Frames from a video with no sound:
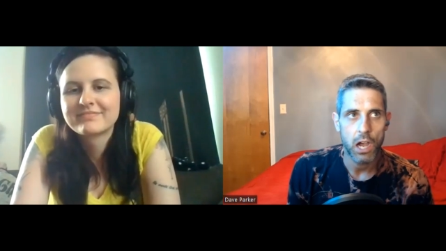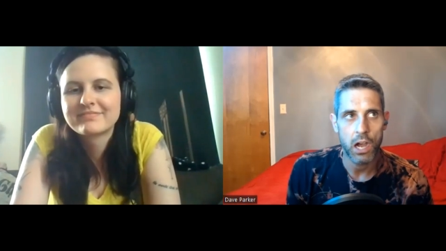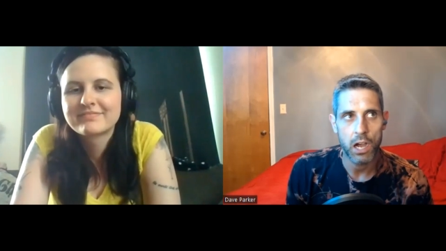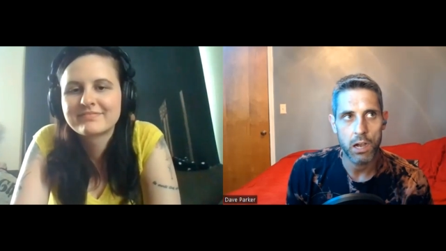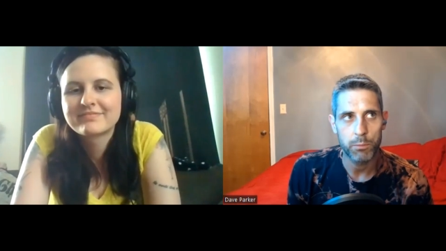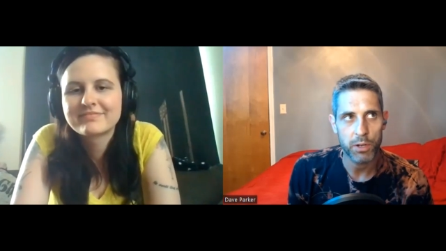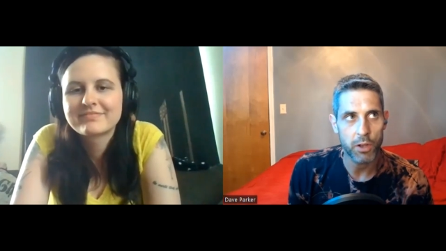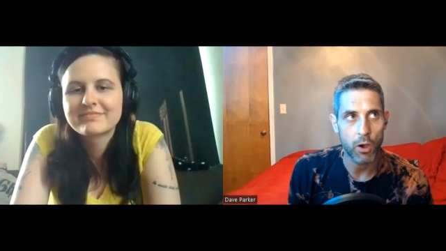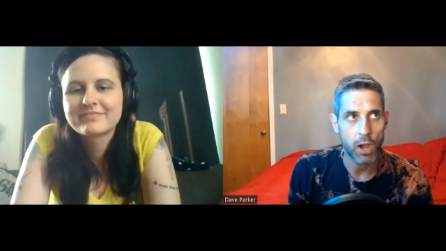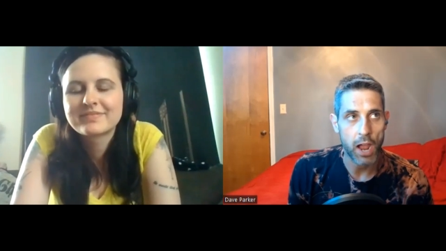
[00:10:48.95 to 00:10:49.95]
Speaker 1: Uh, but
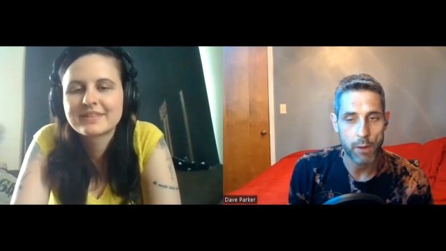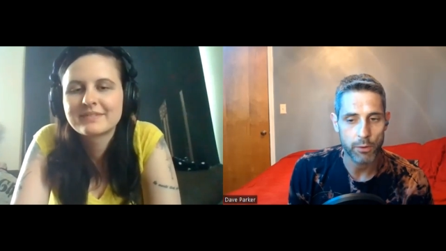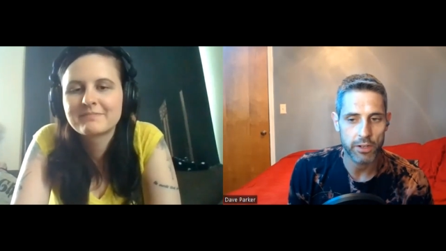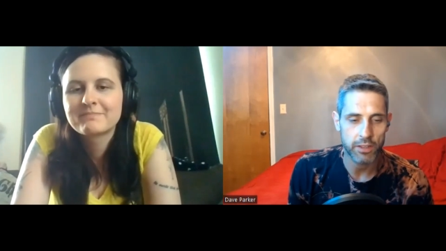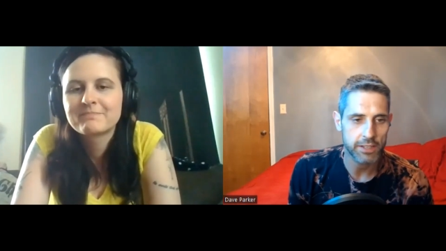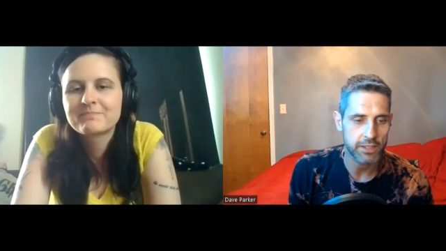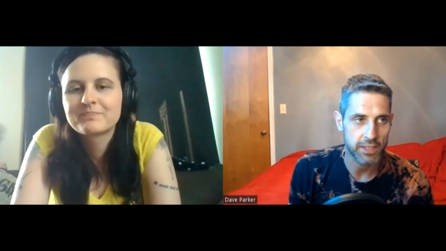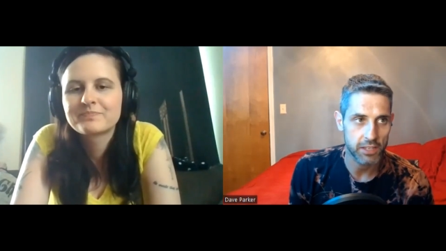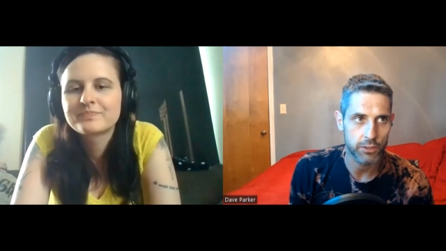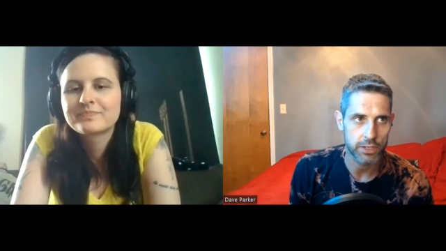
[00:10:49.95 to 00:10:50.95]
no, I, I really like the
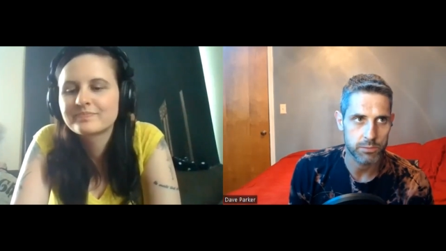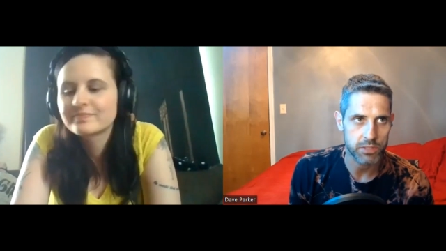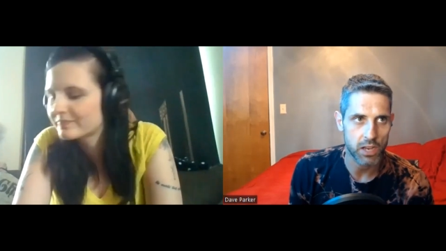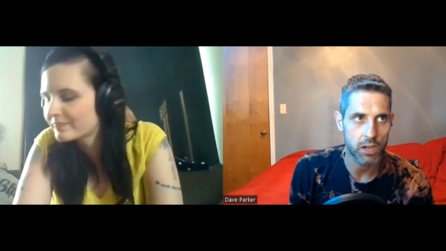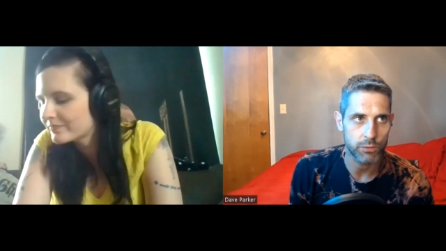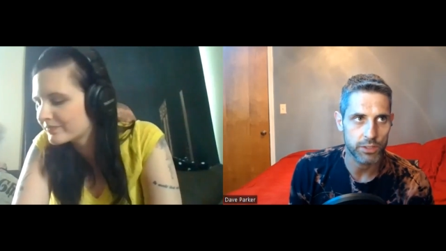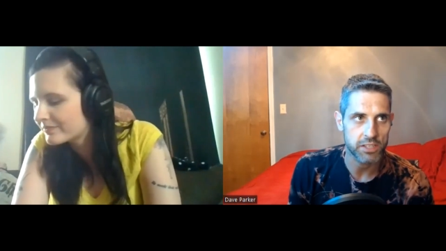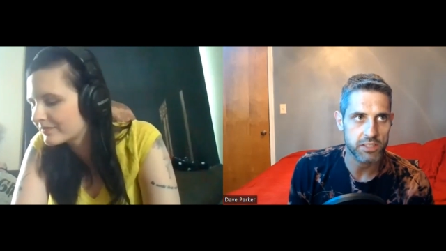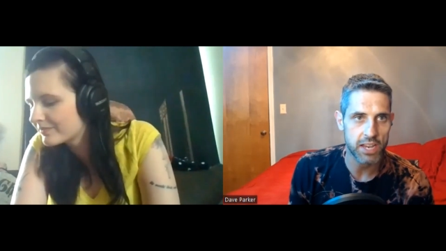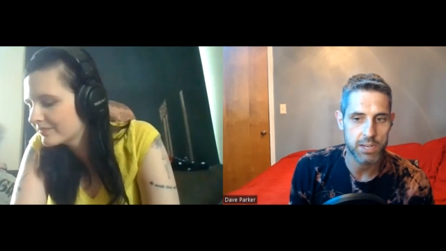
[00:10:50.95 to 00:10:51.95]
killer himself, and
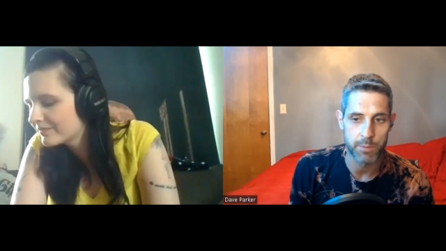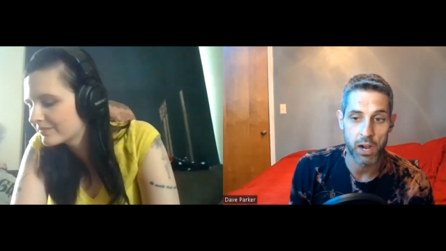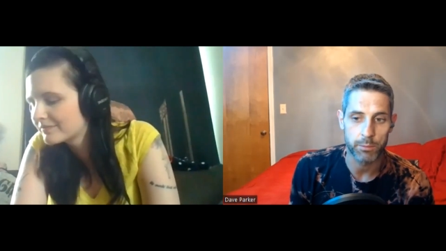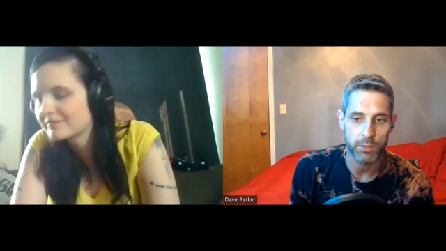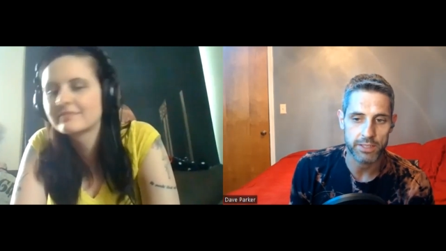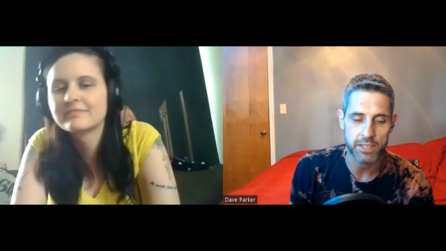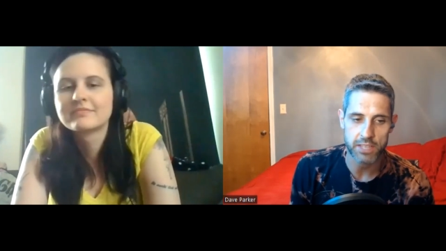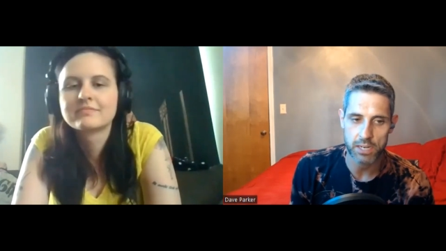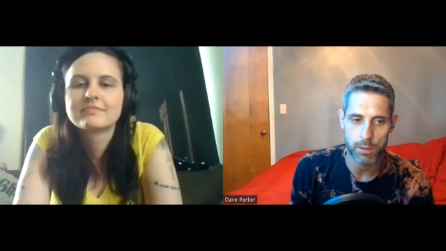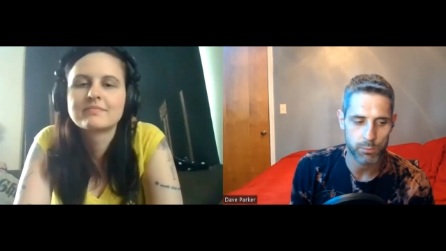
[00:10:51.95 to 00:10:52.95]
they set him up like they hmm.
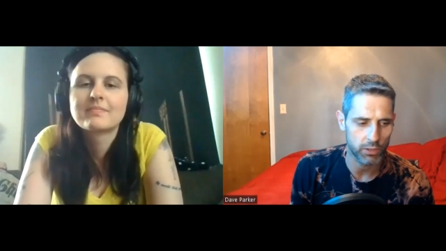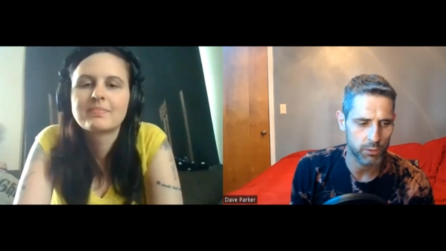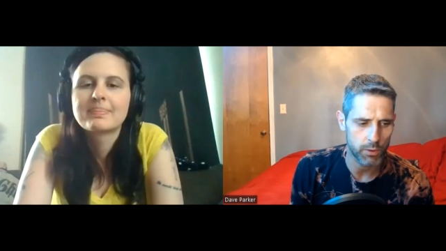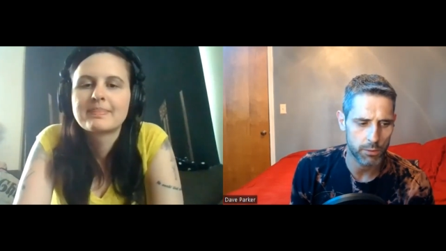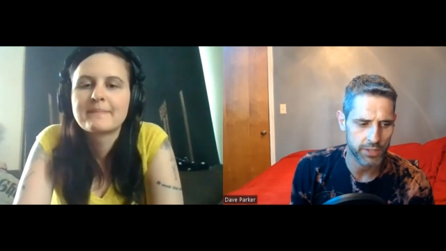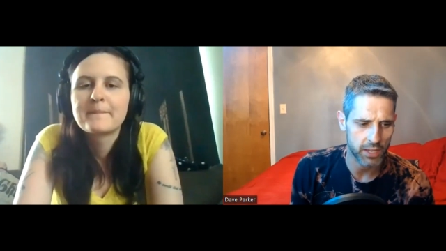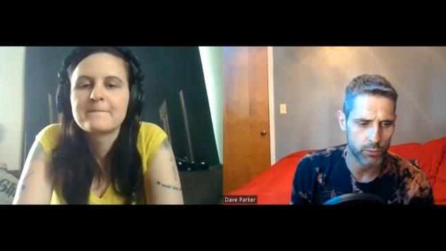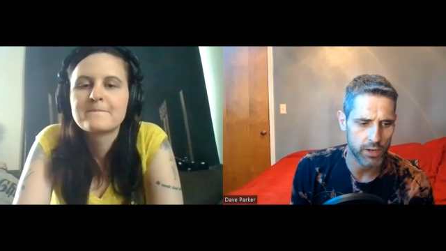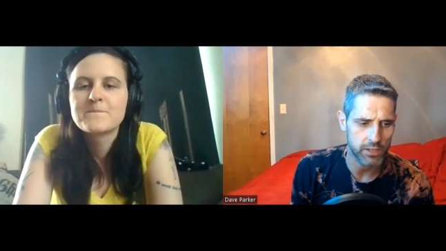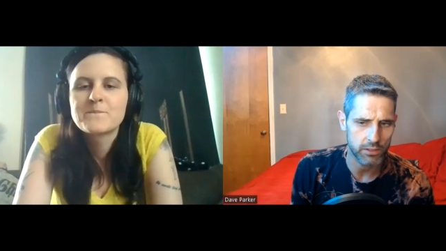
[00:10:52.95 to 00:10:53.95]
set him up really well with that great